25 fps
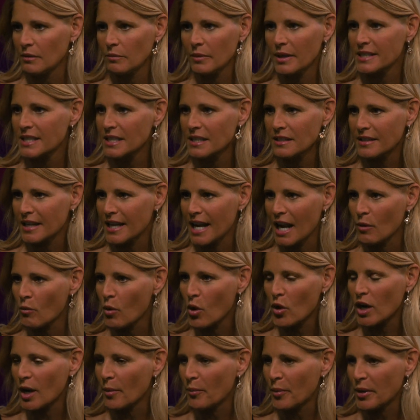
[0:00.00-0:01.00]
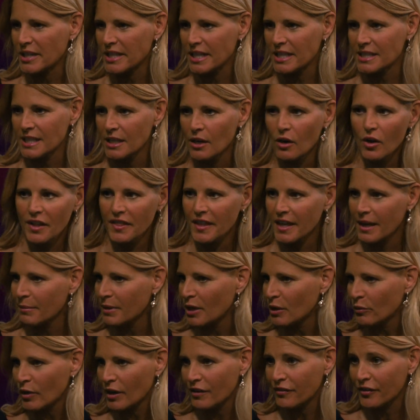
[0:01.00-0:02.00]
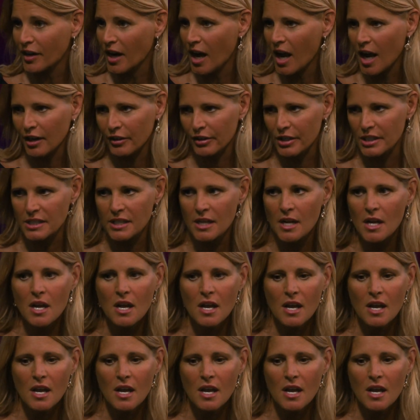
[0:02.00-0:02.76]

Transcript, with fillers: It wasn't that I woke up one day and said, oh, I think I'm going to run for Congress.